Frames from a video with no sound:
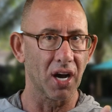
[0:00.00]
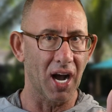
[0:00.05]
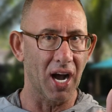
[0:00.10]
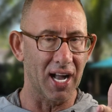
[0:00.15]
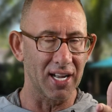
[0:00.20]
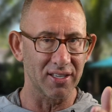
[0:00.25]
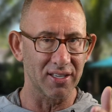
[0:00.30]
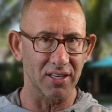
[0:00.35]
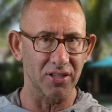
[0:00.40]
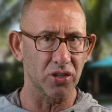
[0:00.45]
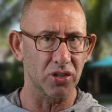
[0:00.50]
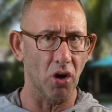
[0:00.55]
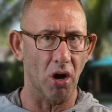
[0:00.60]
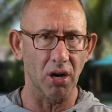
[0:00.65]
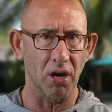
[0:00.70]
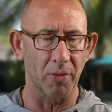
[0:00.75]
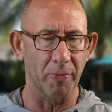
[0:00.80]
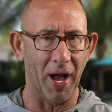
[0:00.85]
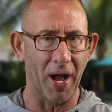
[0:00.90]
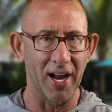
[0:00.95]
I'll just
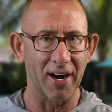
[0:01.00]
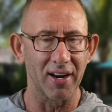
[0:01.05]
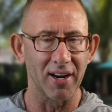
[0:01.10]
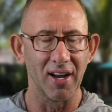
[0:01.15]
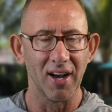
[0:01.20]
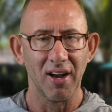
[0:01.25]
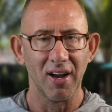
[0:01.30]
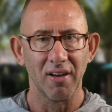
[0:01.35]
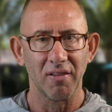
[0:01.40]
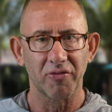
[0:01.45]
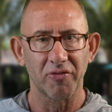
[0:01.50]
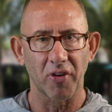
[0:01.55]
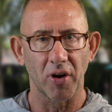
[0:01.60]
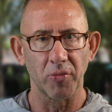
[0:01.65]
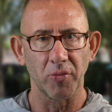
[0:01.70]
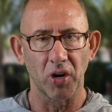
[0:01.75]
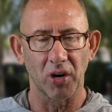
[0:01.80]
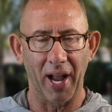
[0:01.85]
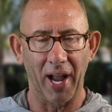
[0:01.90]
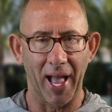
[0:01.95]
talk about it from
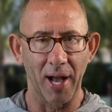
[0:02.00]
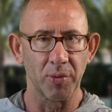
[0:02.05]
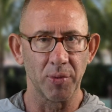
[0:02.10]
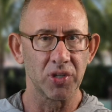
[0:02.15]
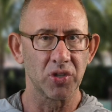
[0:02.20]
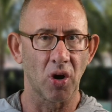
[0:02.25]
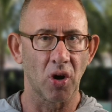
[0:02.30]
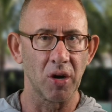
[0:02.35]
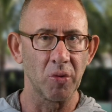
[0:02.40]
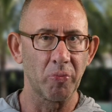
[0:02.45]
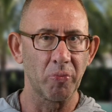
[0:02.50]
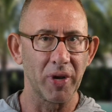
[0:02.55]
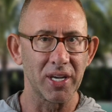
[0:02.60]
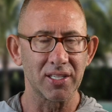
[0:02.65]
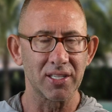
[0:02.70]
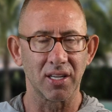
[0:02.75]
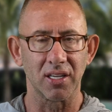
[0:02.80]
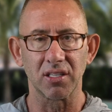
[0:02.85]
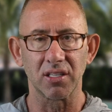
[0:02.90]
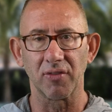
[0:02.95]
your Amazon
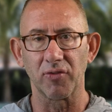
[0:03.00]
business.